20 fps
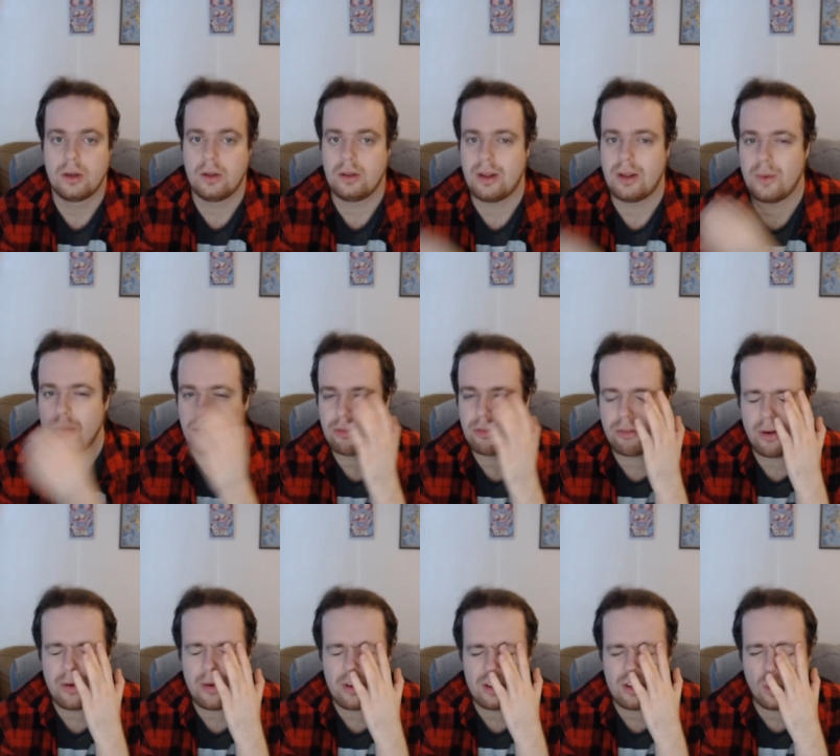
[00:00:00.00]
There is a
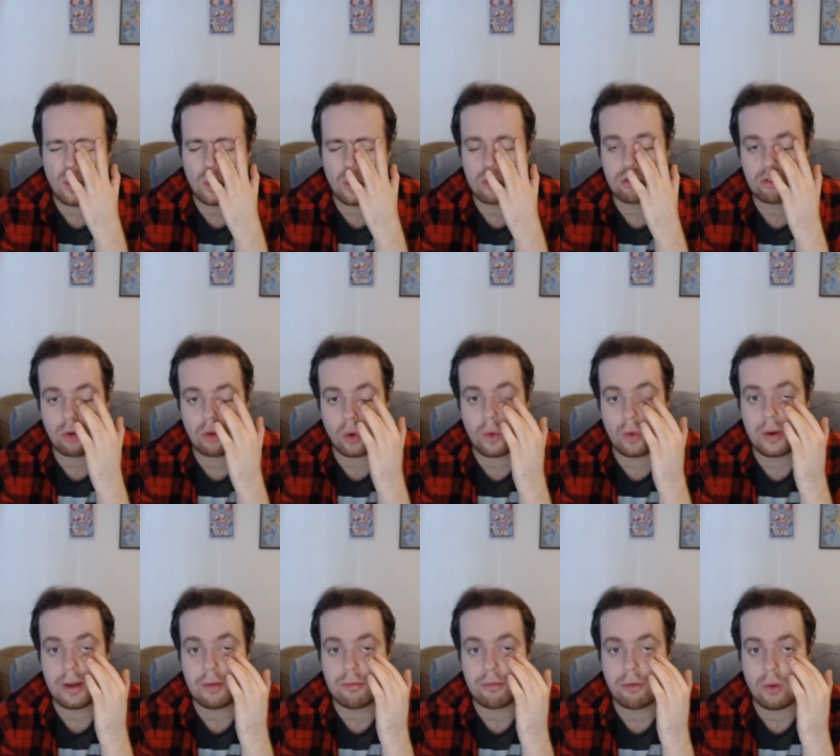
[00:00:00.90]
very long
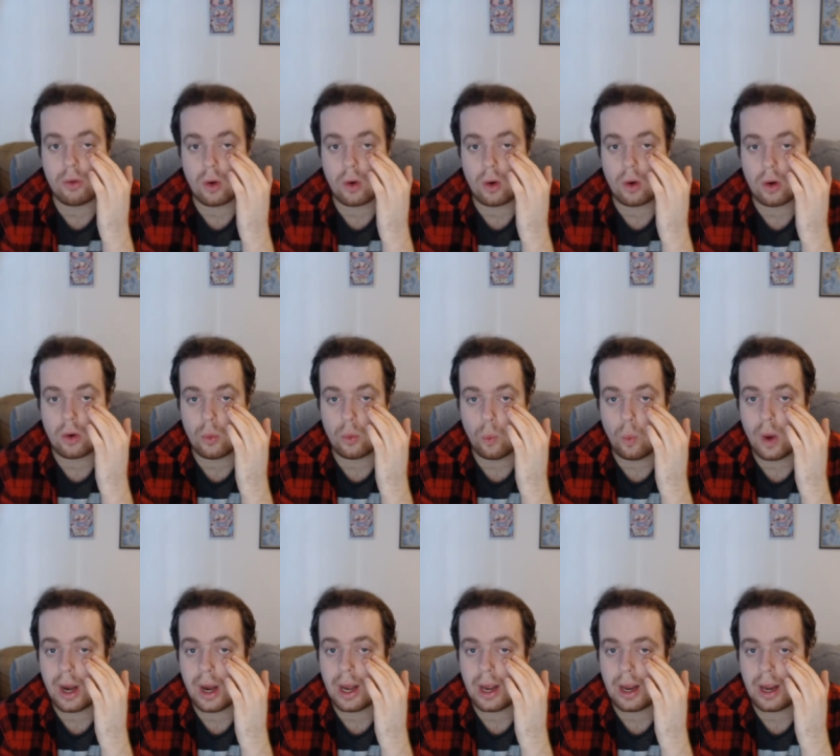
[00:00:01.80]
story for
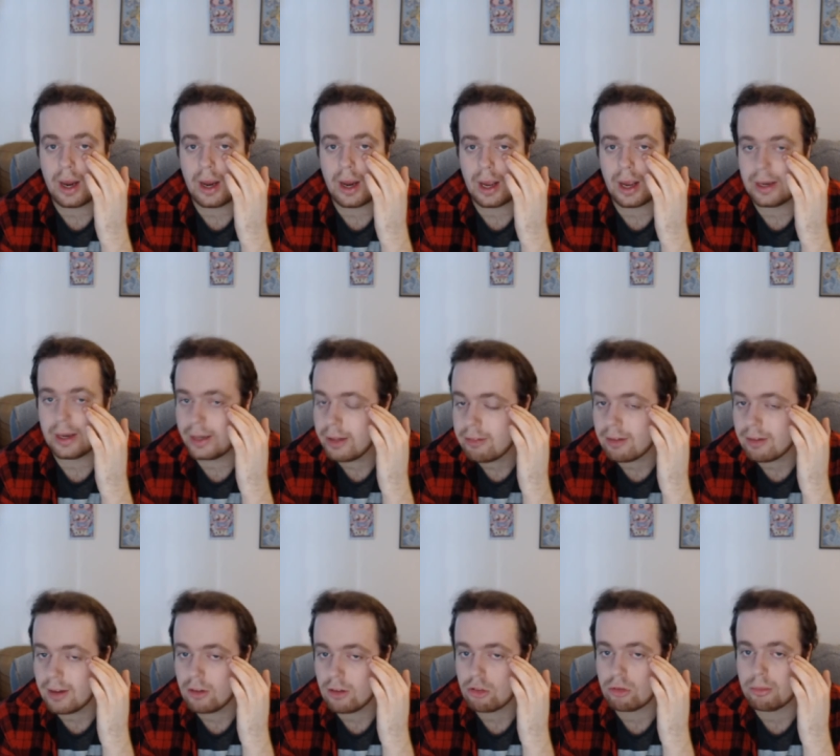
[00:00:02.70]
why I did
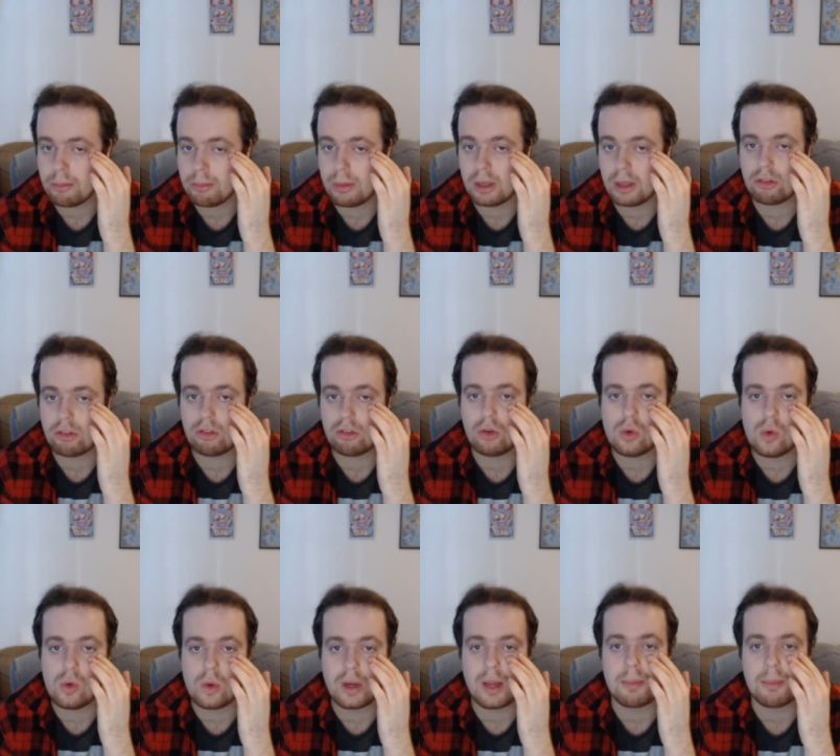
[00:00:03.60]
this, but
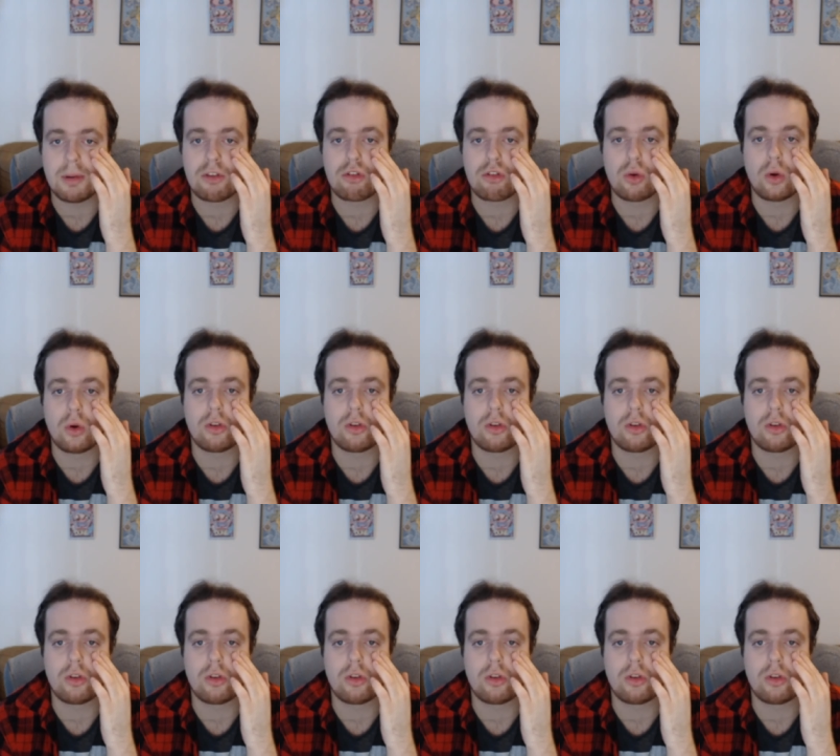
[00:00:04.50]
to keep it short,